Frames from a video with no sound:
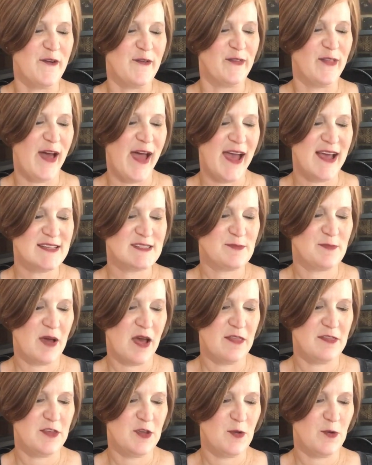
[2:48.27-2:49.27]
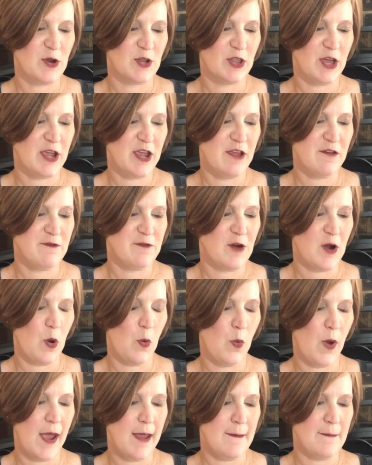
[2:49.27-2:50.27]
Last month you were looking for a
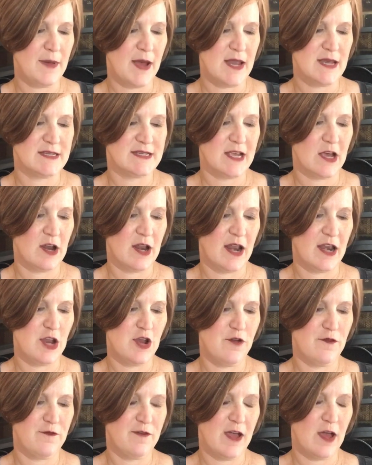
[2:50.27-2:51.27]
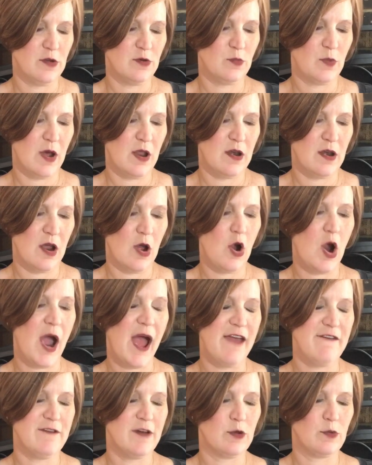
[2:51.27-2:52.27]
white button down, and you found one, or
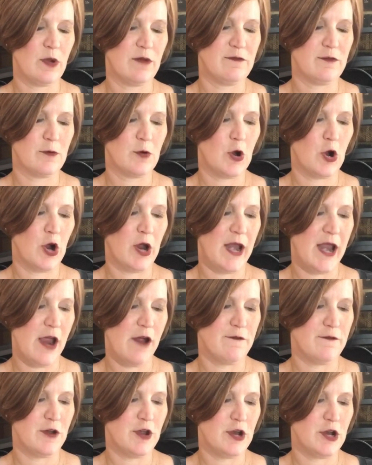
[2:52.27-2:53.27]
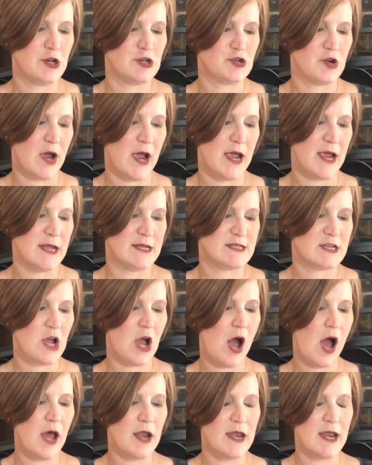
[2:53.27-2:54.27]
I found one from Current Air for you to try. It's
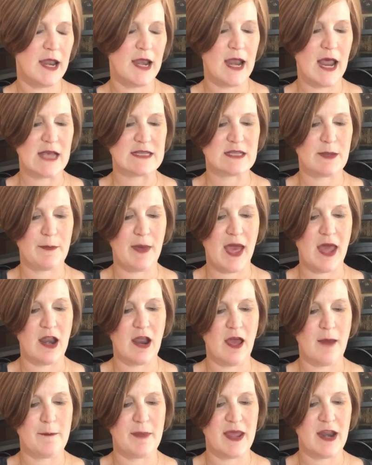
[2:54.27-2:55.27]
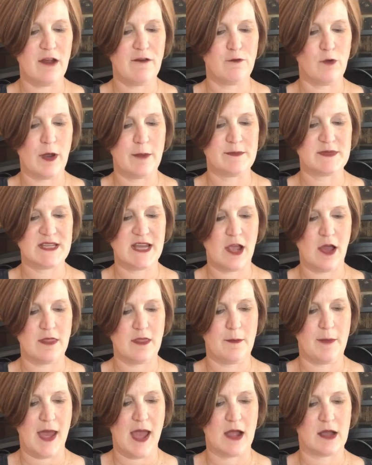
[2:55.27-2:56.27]
cotton and has a bit of whimsy on
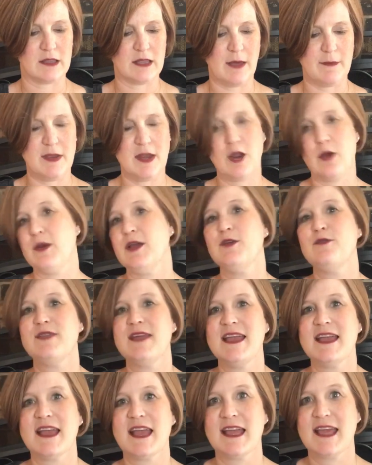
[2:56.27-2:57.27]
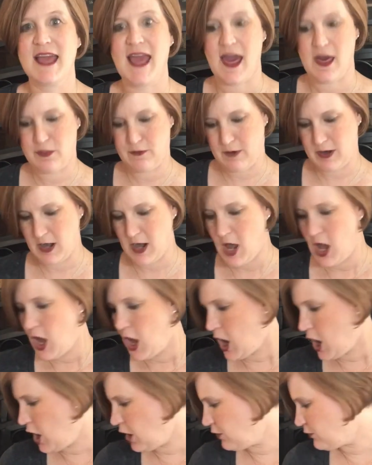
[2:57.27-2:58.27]
the back. Let me know what you think, Catherine.
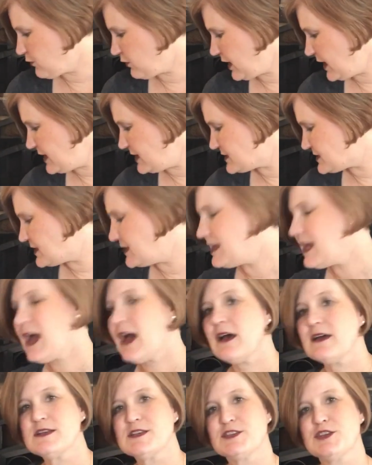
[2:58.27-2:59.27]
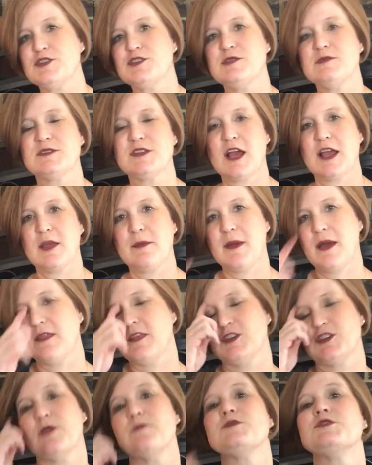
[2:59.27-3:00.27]
All right, yeah, so she was talking about
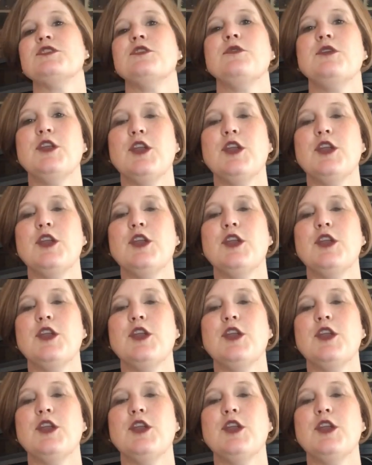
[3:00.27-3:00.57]
the jumpsuit.